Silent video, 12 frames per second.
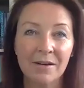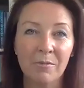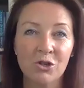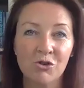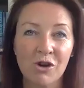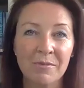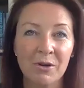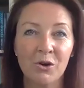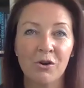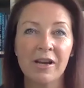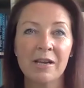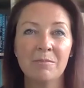my treatment
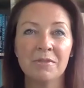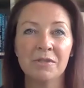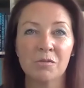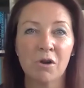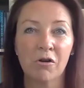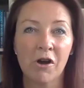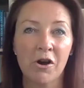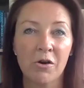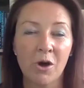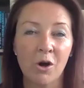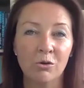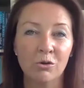creams. Tomorrow
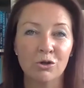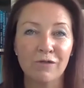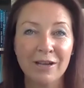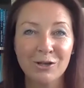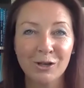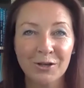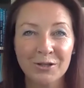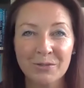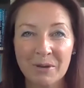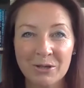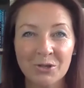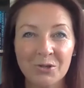I'll do Venulo
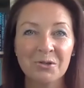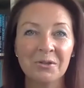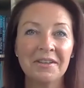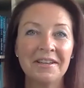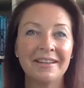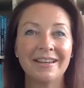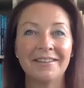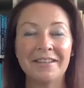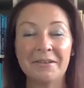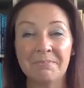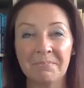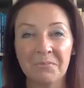Special, and
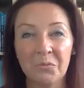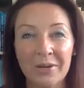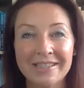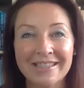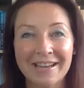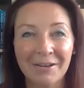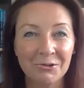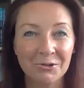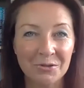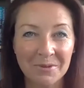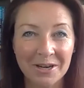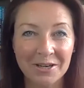then Wednesday I'll
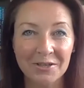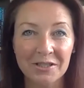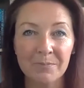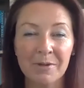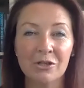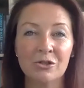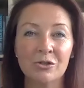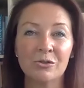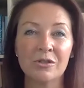do Mito Special.